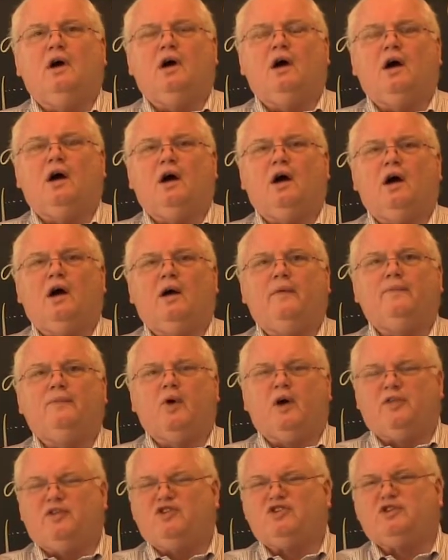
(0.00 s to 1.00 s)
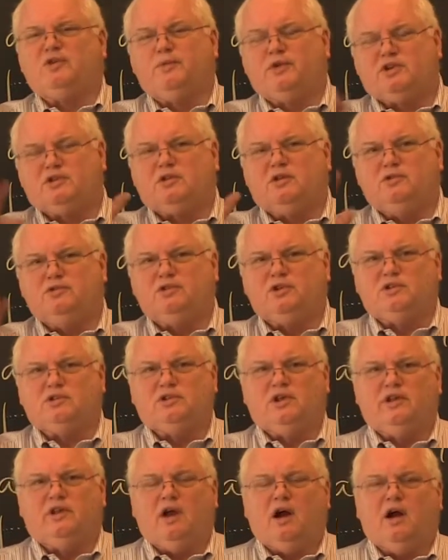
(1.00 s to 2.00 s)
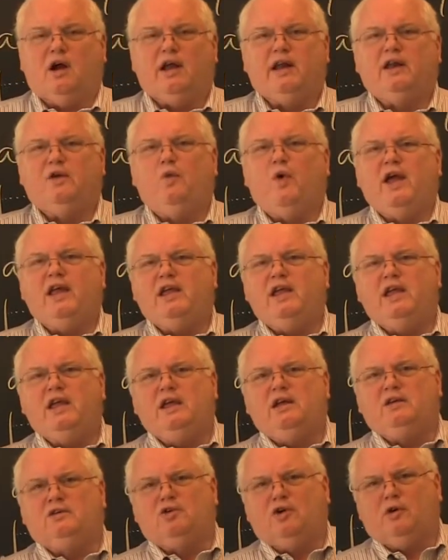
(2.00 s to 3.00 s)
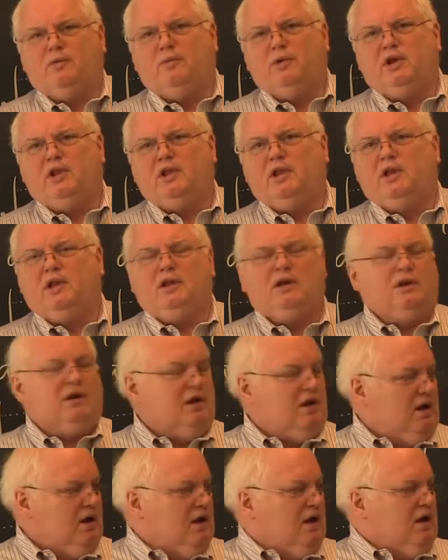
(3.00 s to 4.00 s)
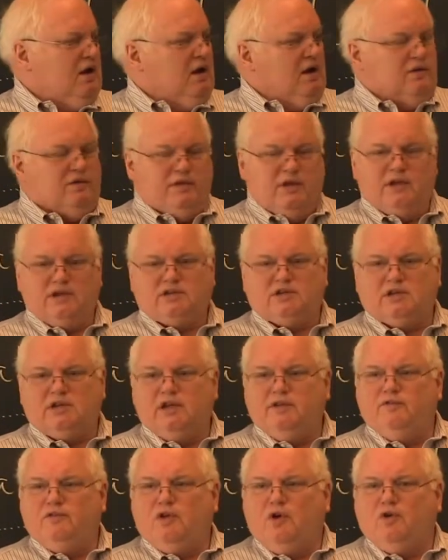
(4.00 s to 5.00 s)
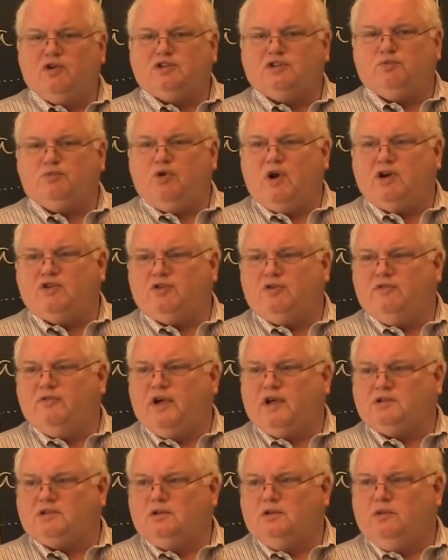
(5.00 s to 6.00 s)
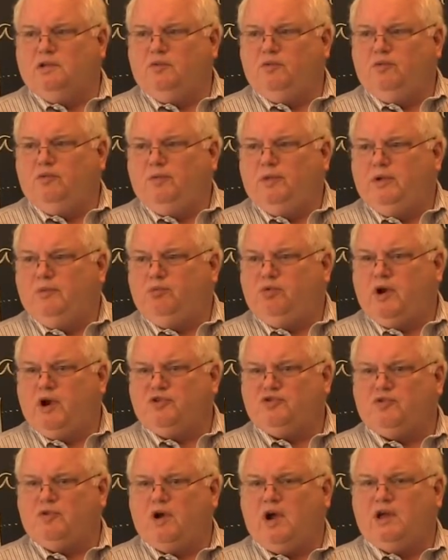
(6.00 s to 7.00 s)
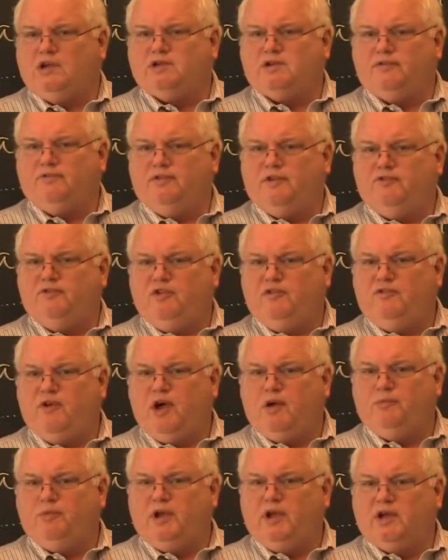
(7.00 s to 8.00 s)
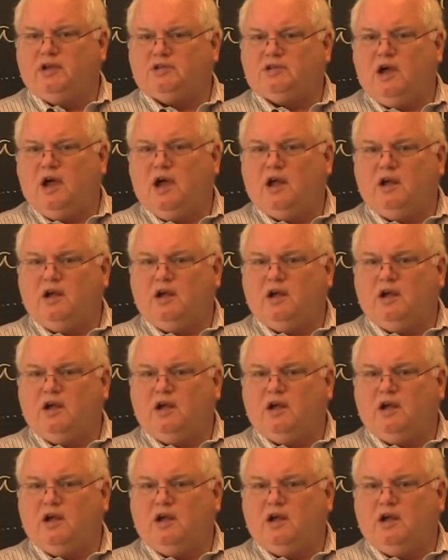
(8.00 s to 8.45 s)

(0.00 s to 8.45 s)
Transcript: uh, well, there's some exclusions in there. And the way he interpreted it, this, even though it's a pressure vessel, it would be pressurized to 55 psi